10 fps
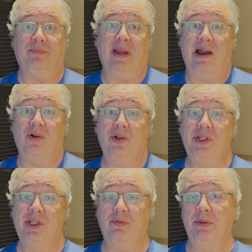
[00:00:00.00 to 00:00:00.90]
how
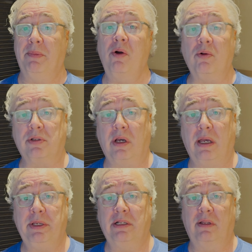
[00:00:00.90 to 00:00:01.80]
good's the remote? I
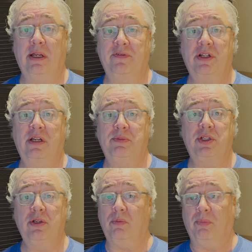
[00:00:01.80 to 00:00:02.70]
mean, a lot of times
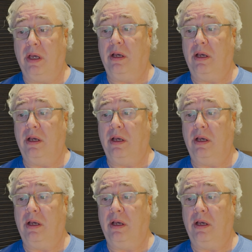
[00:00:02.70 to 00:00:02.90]
too,